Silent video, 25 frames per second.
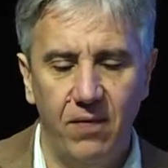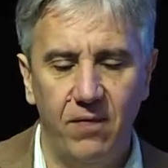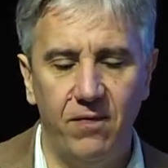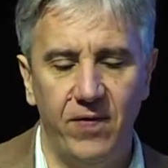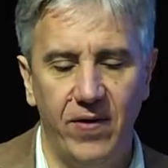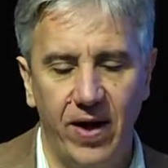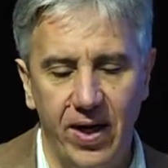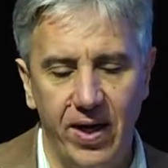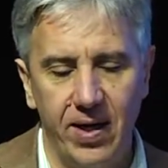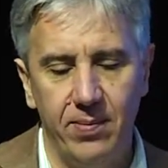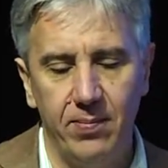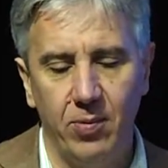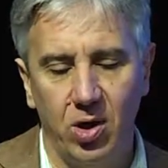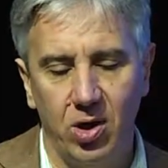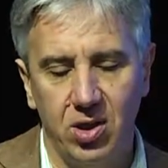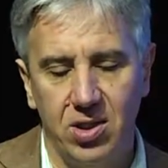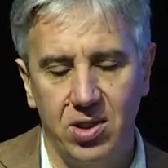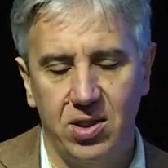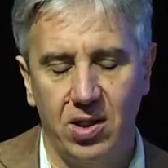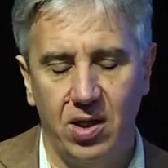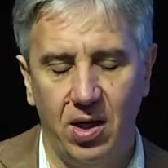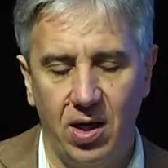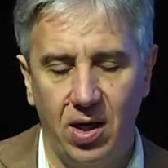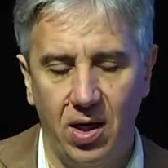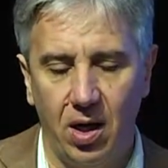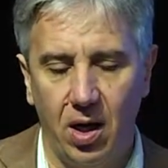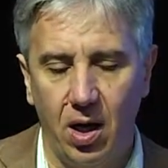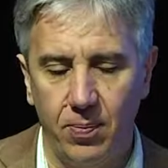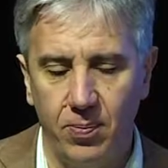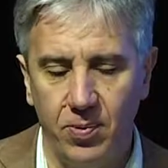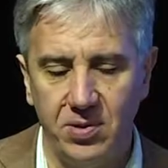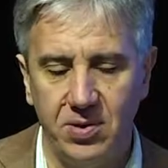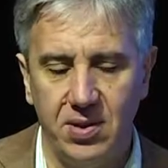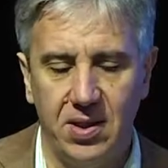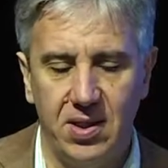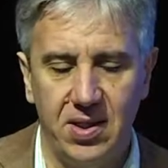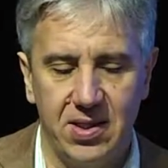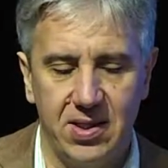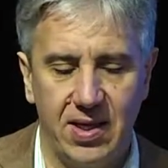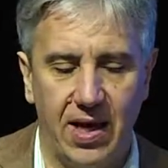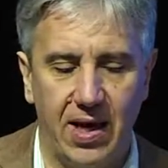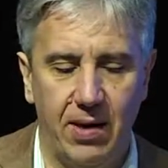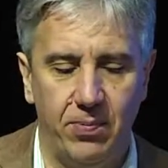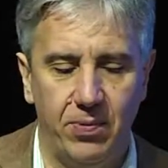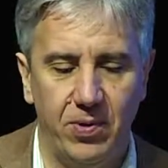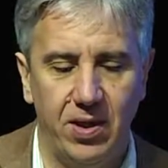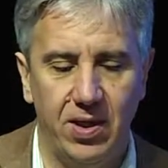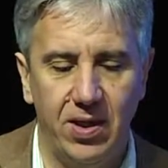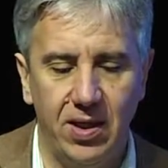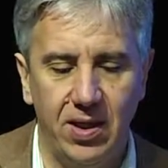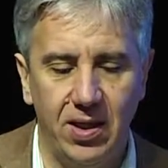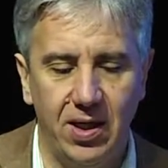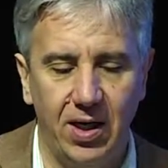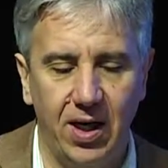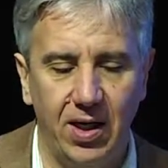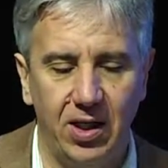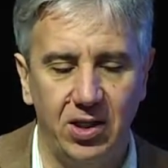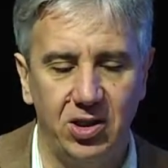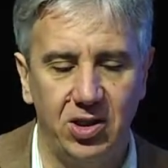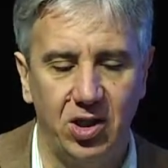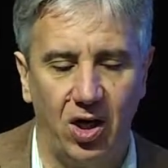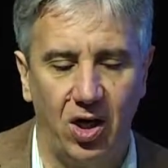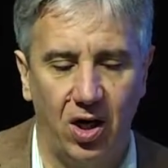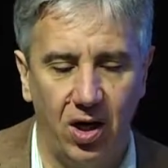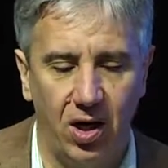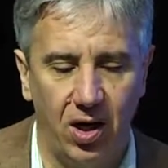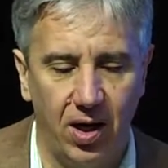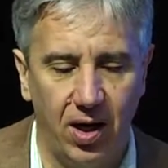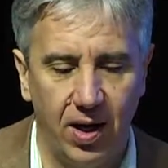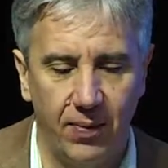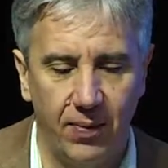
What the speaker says: Very much the opposite is happening in Asia.